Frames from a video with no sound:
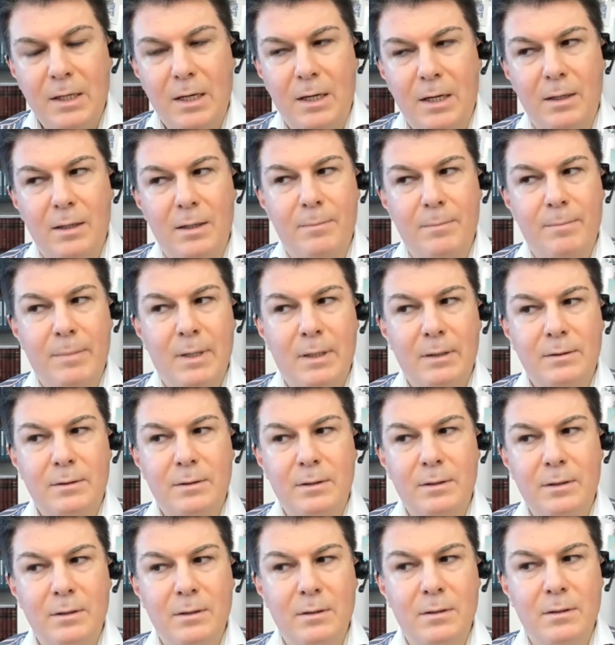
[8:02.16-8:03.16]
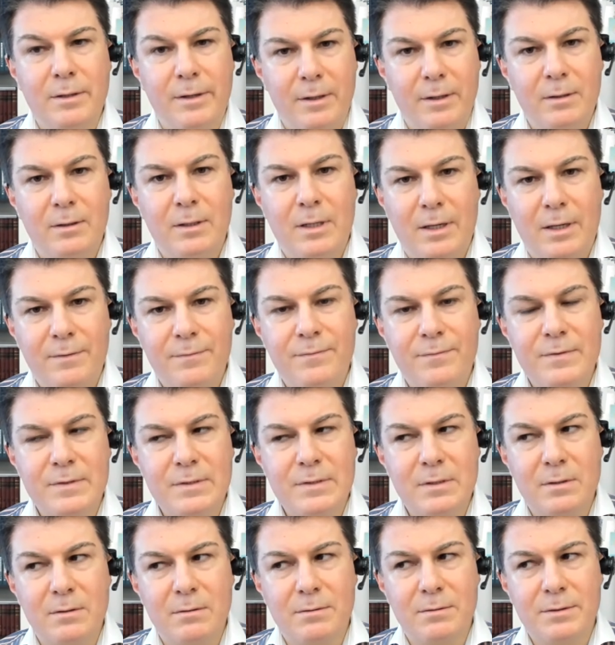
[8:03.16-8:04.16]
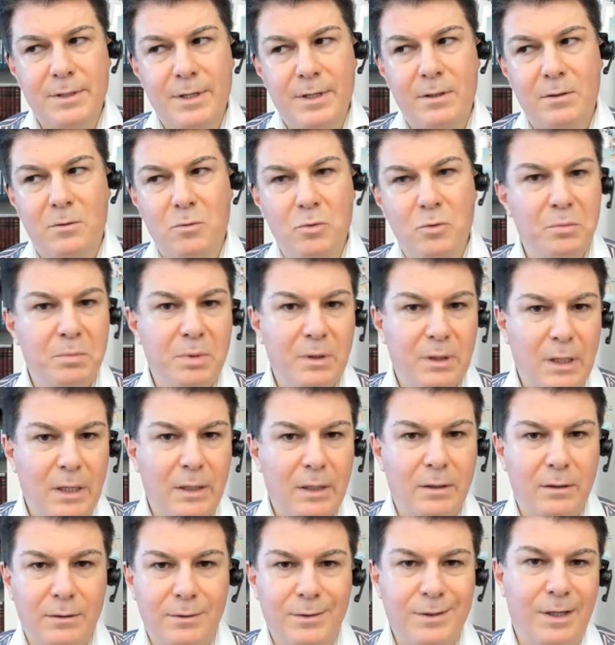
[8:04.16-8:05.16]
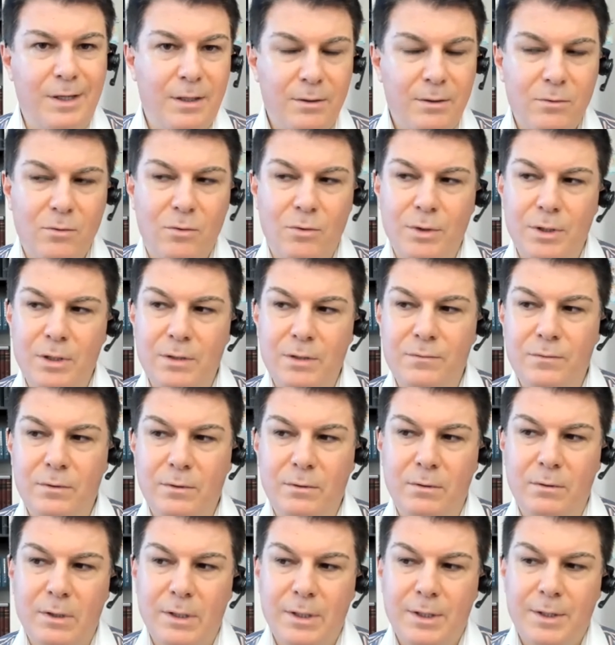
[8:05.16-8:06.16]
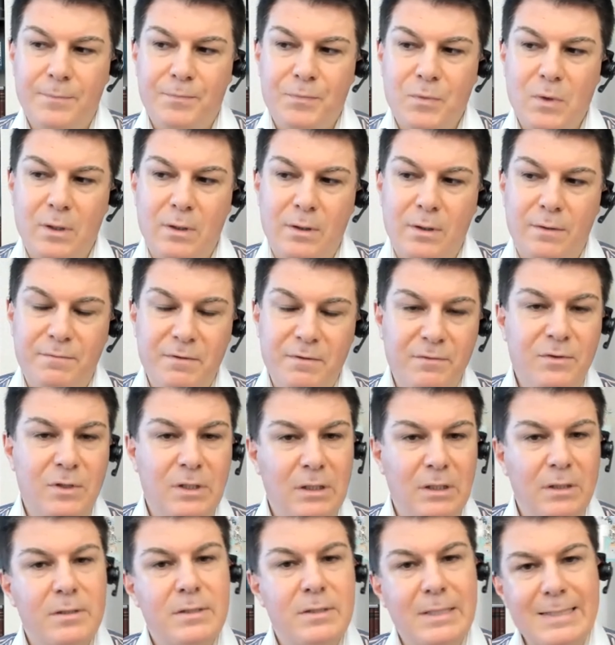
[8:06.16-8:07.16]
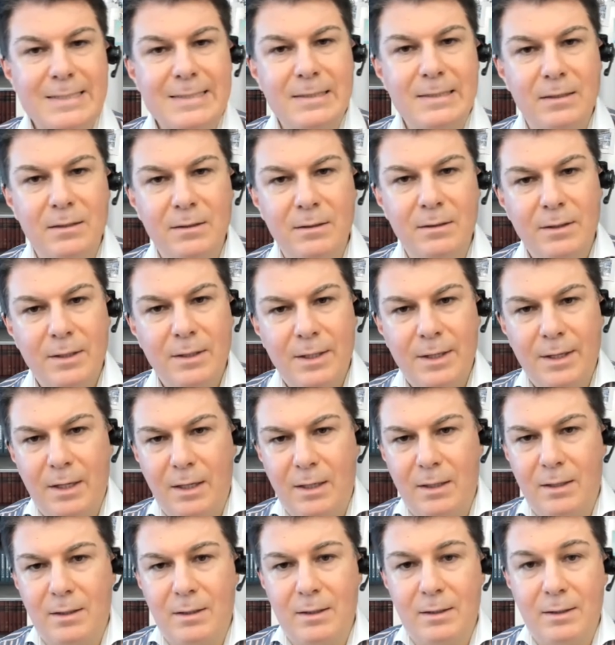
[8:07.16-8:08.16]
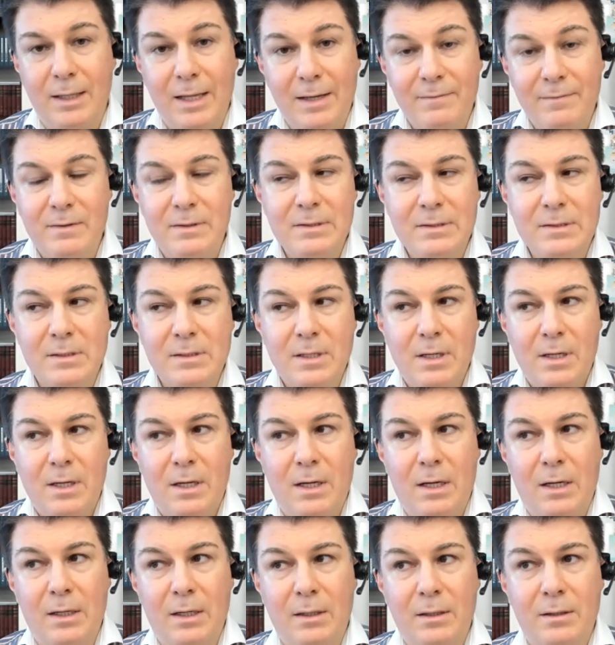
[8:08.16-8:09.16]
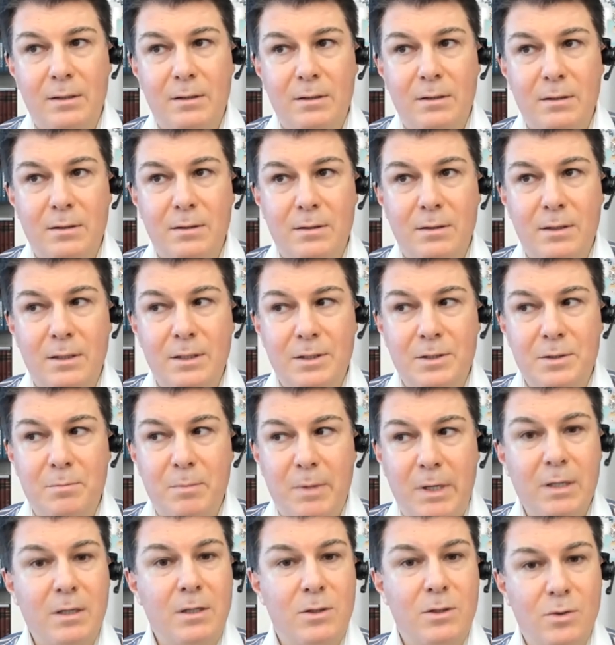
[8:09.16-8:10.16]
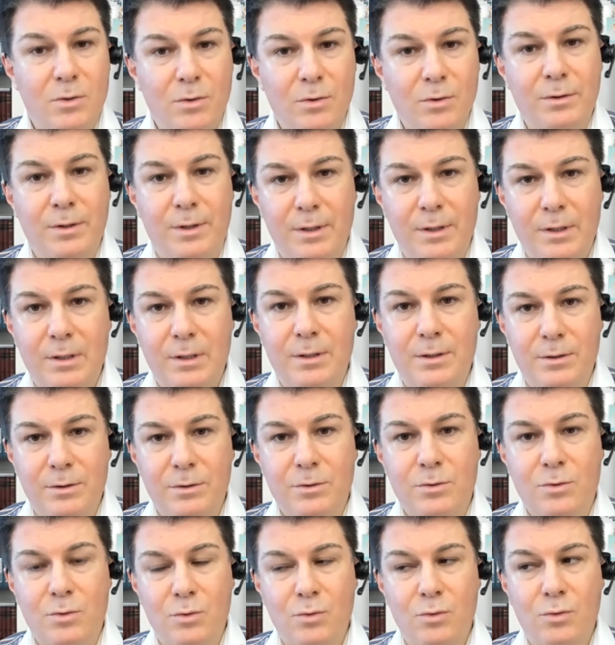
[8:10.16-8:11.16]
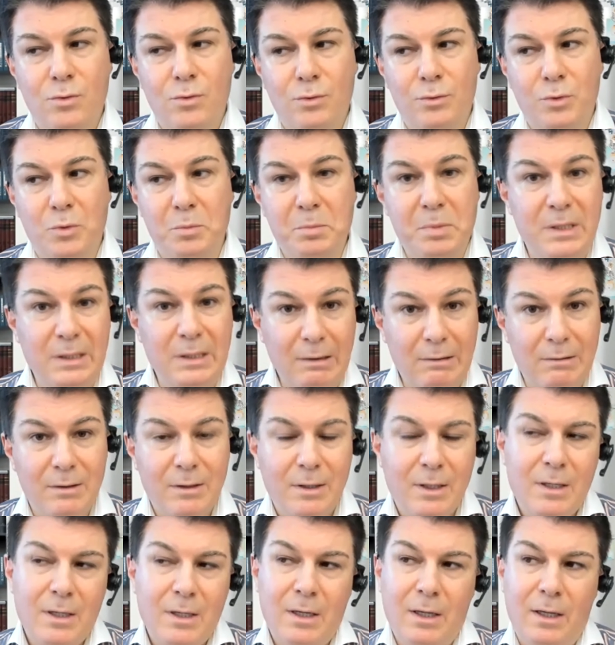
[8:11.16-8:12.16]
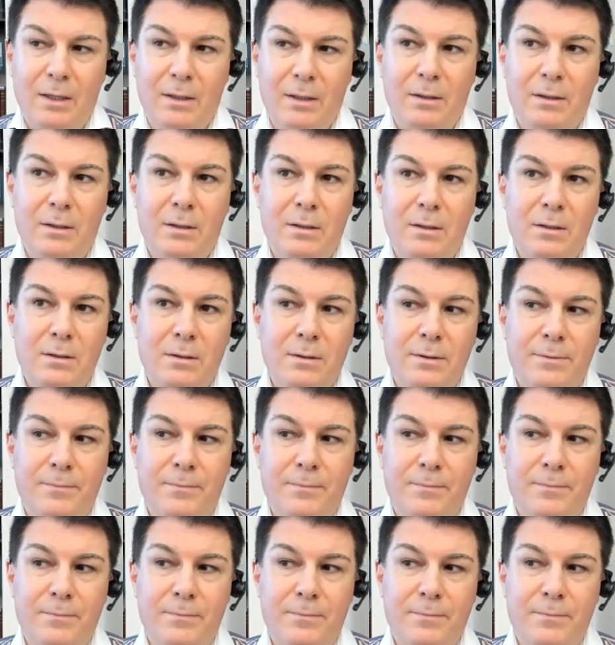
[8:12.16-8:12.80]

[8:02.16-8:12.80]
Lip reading: But in real life, there could be like 10 or even 15, 16 levels, and it make your tree too big. And